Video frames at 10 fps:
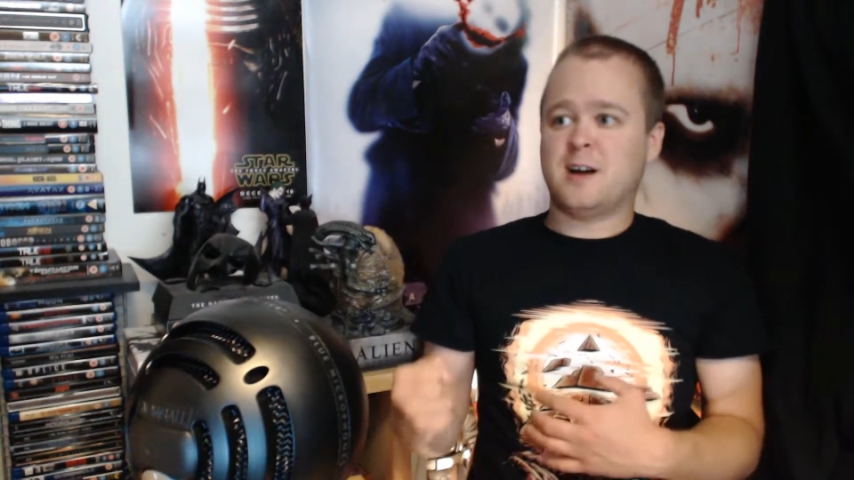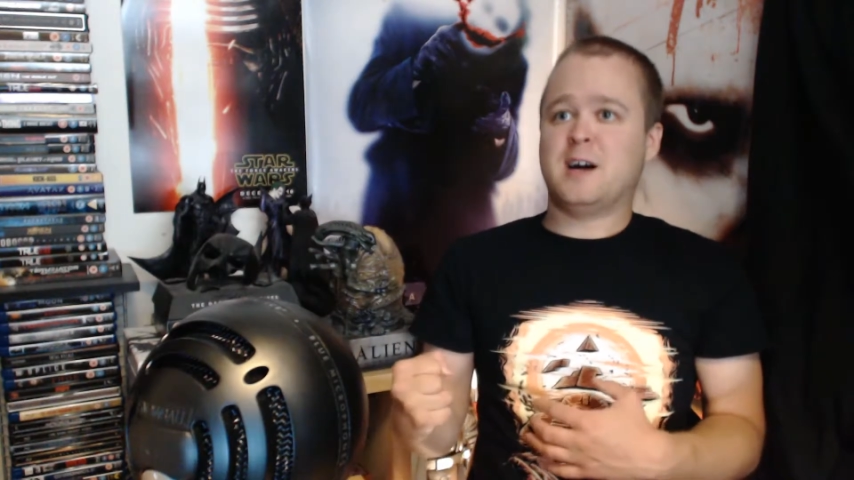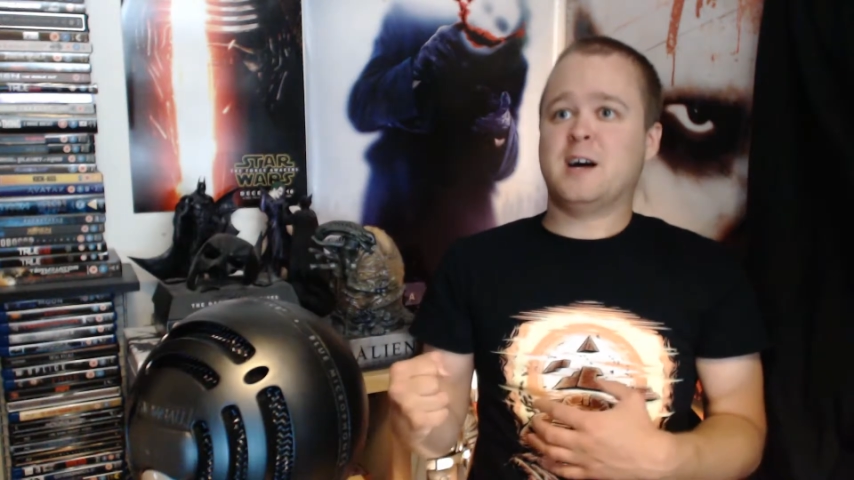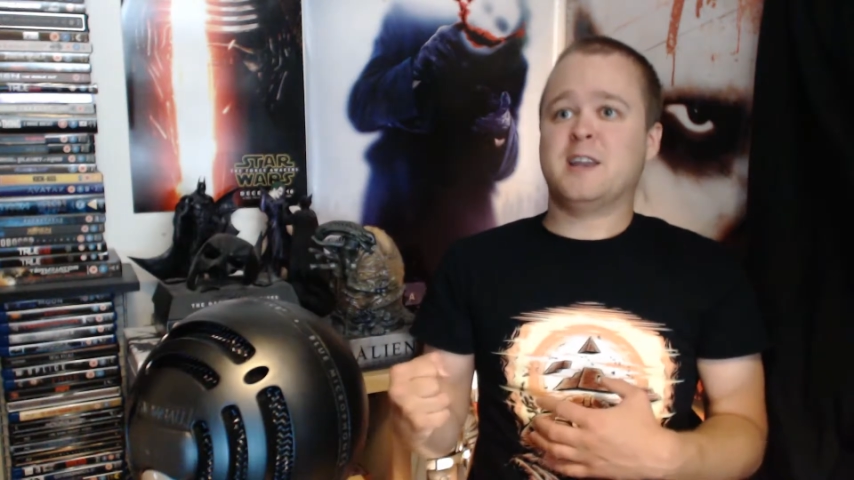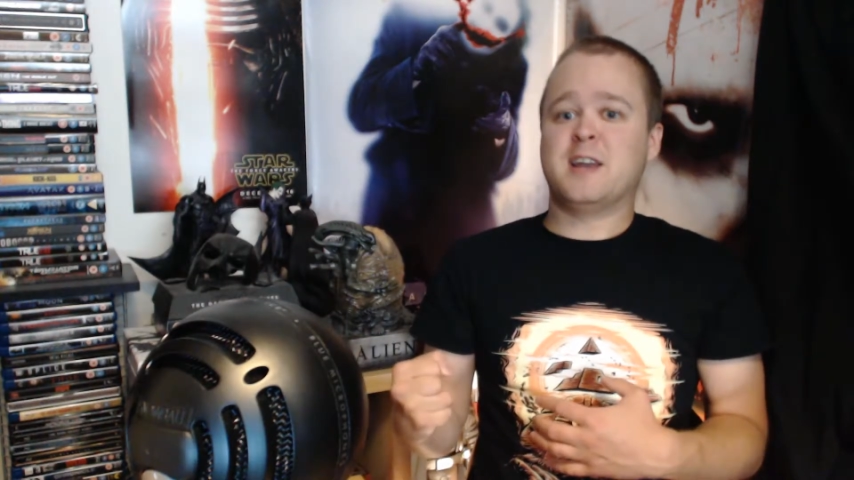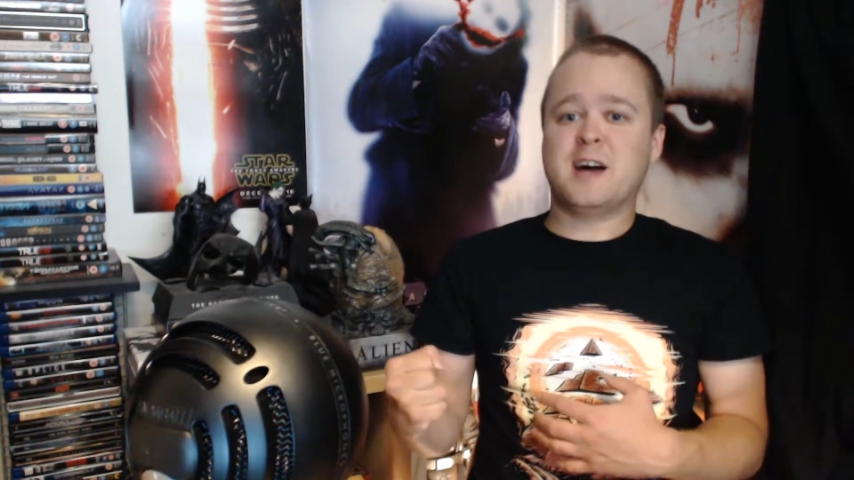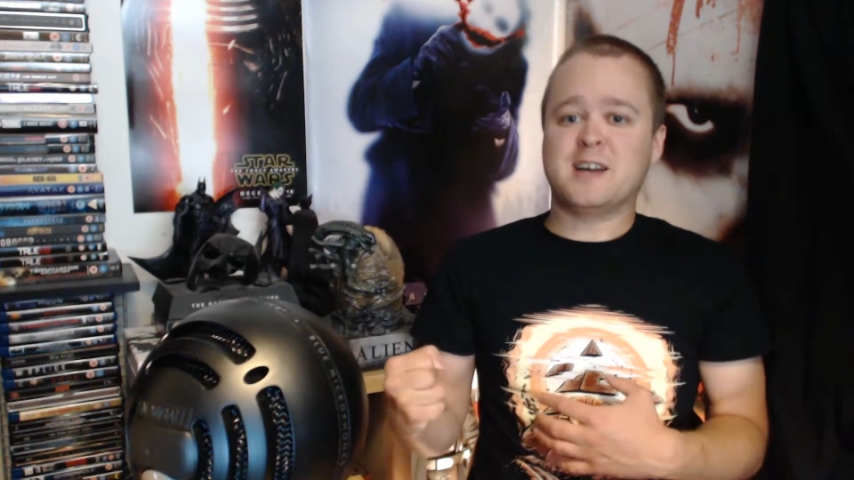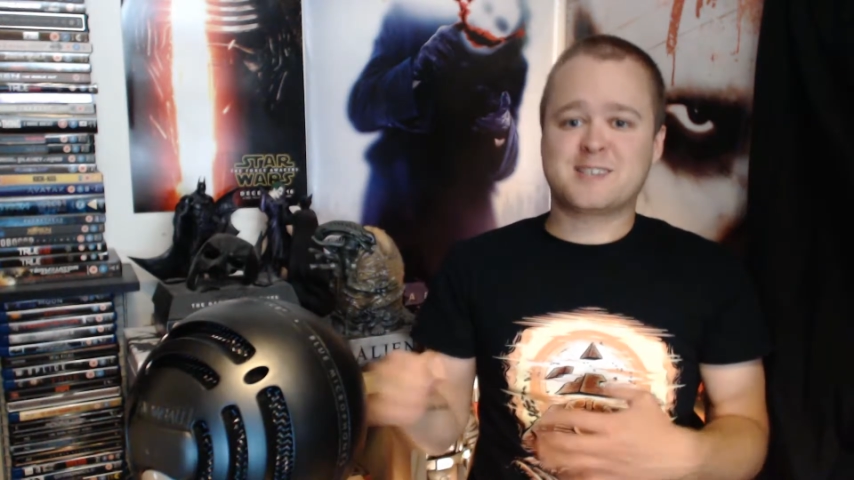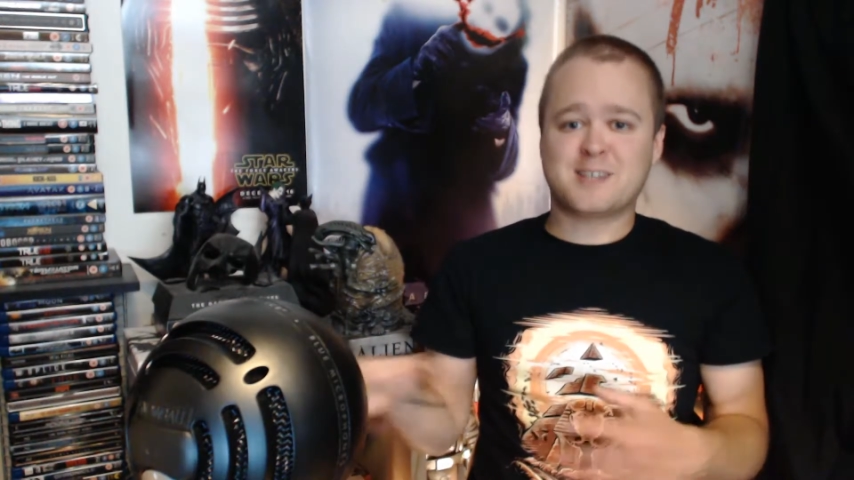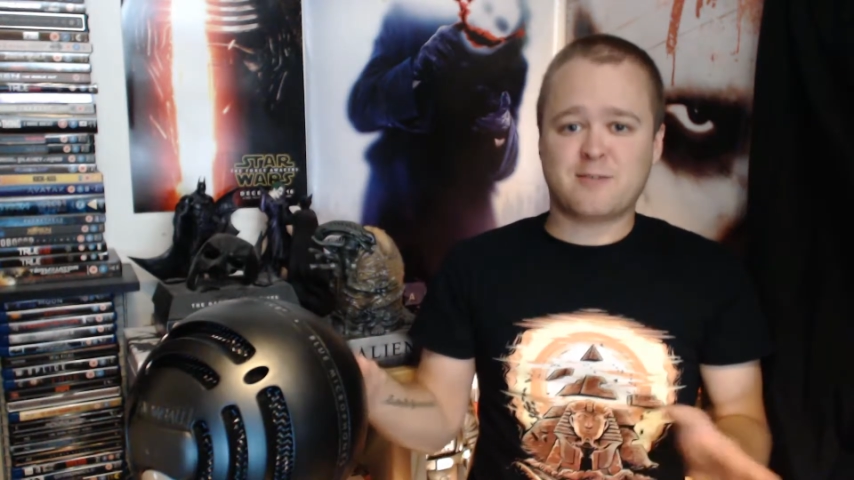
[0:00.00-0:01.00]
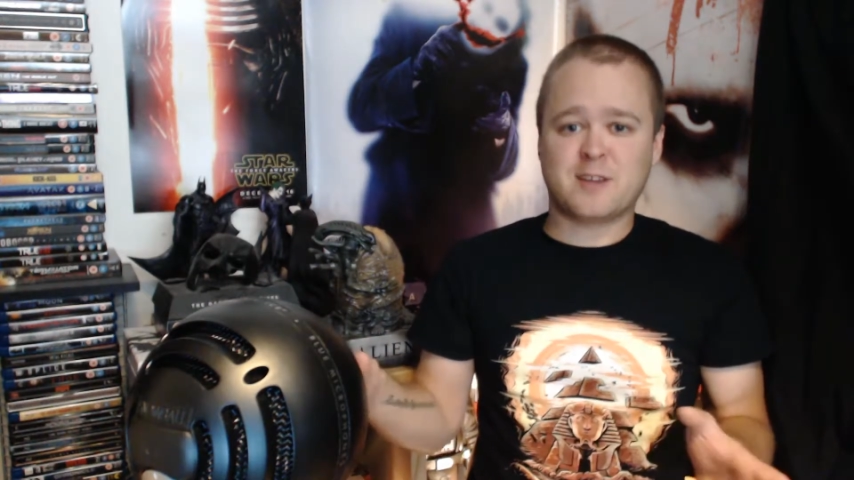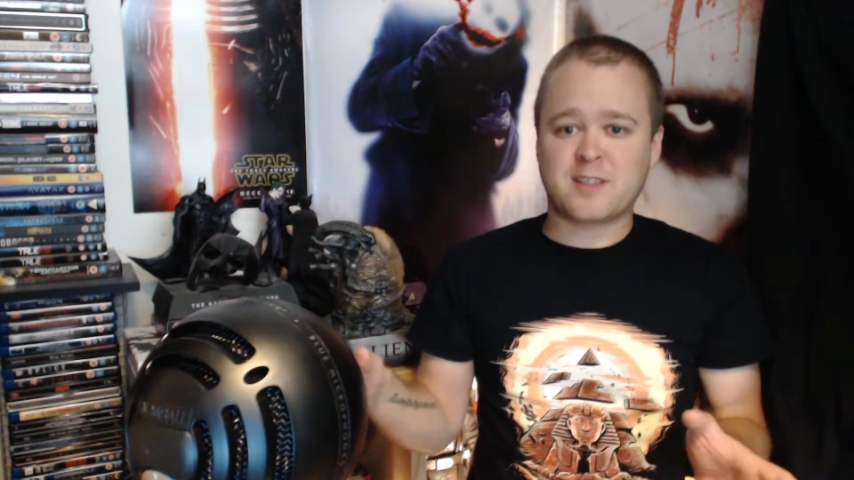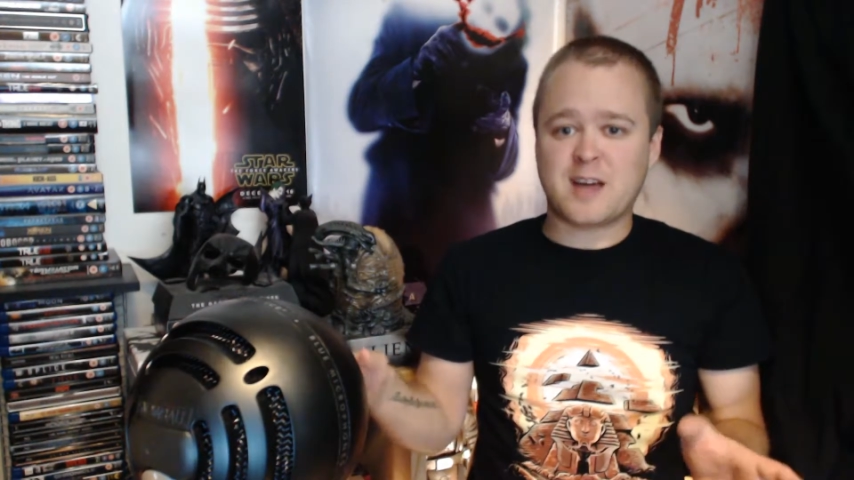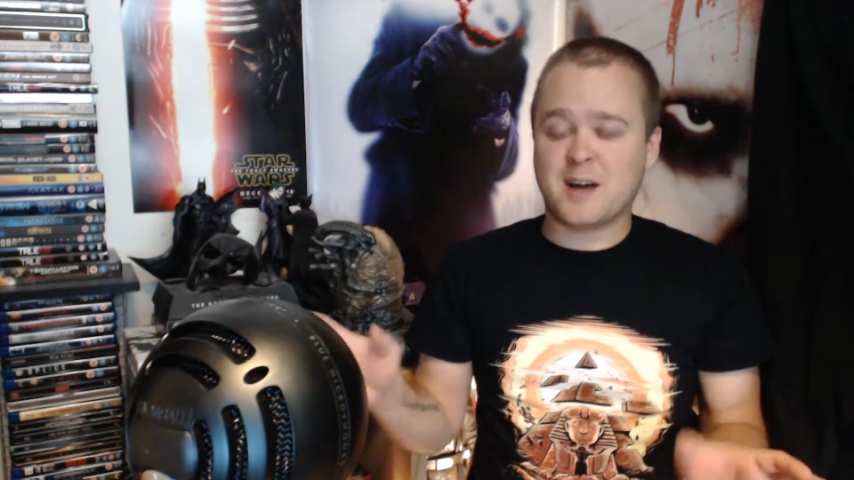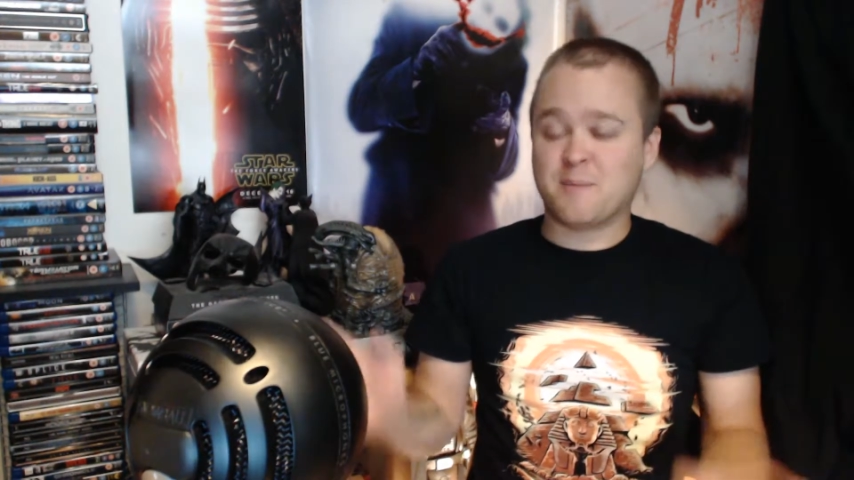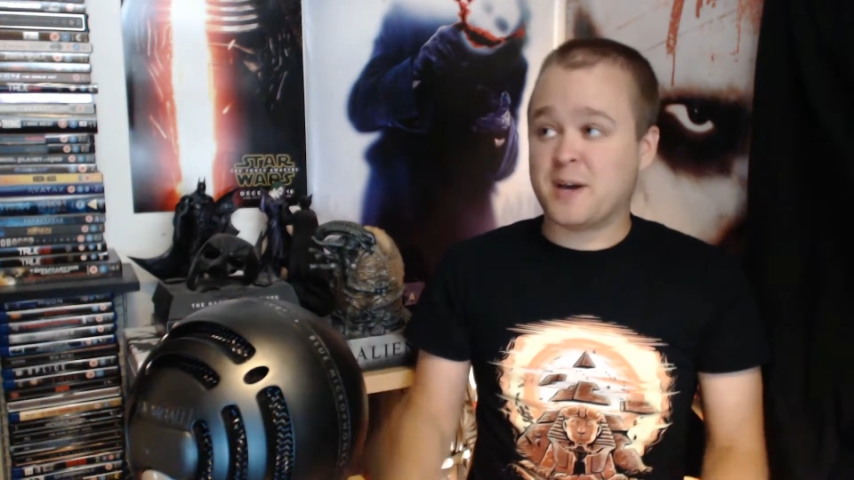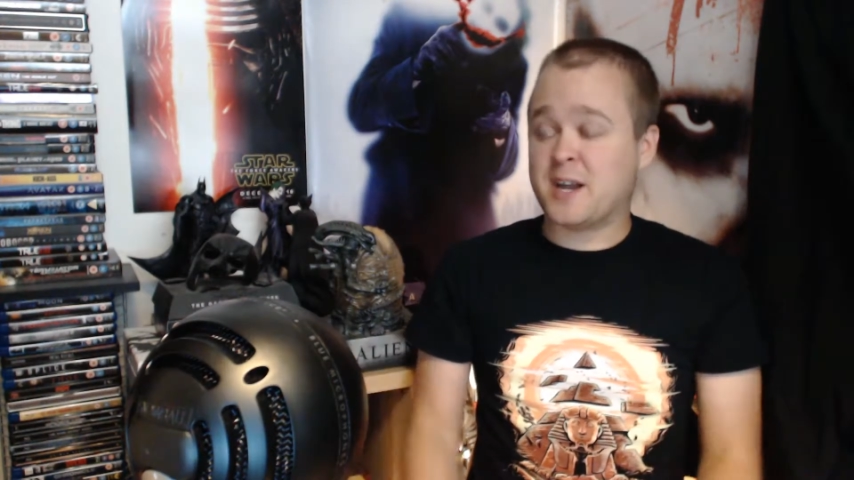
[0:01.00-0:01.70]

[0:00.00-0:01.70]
And stuff like that.